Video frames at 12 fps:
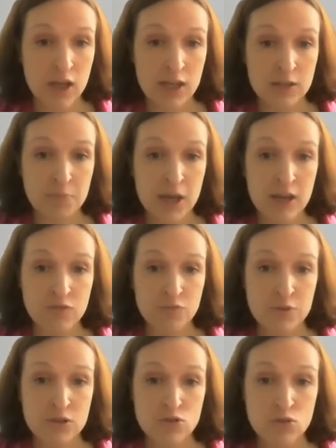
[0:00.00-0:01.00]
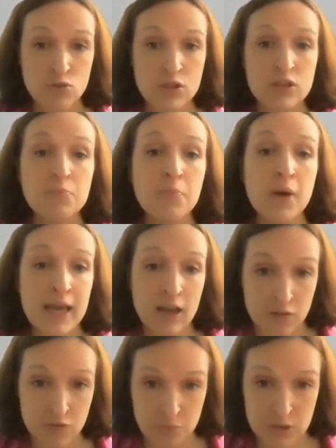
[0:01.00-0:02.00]
It may have been due
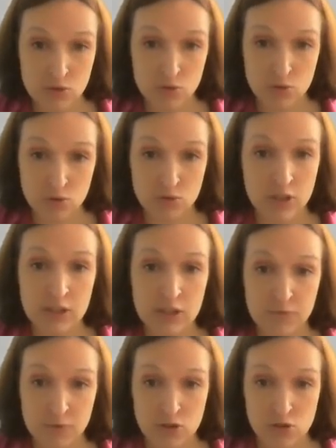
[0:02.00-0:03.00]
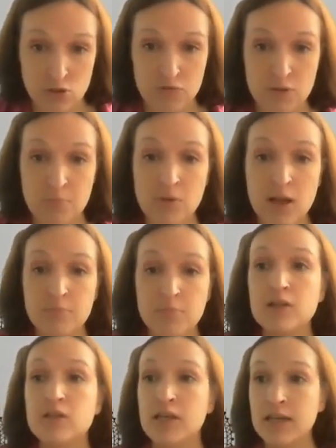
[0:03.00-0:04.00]
to the influence of the plant,
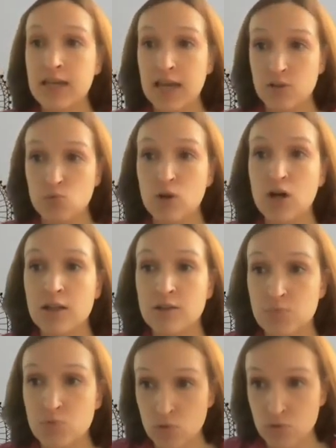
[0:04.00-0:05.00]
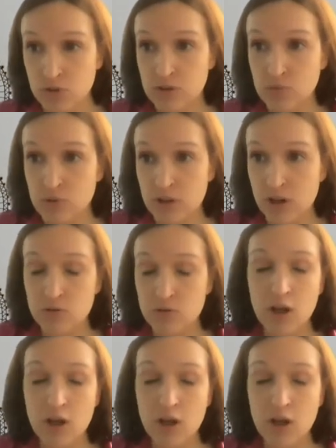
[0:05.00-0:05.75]
but again, we can't prove it without